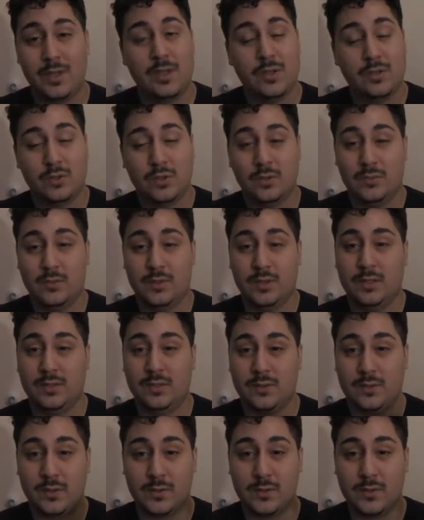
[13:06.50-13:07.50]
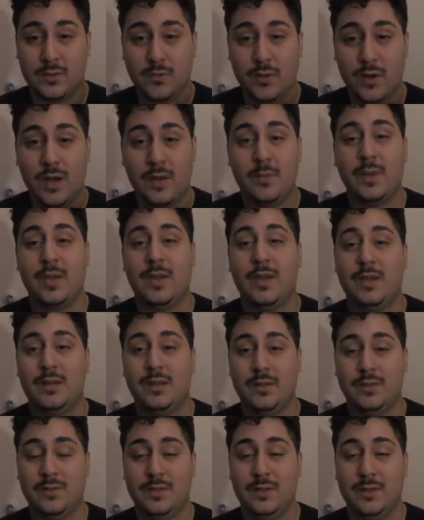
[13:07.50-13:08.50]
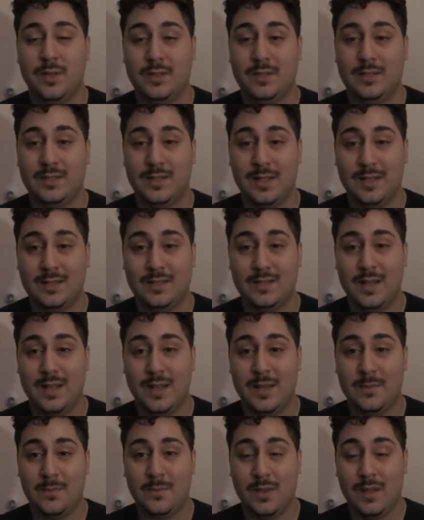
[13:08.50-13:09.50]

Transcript: Don't forget to subscribe, and I'll see you guys next time.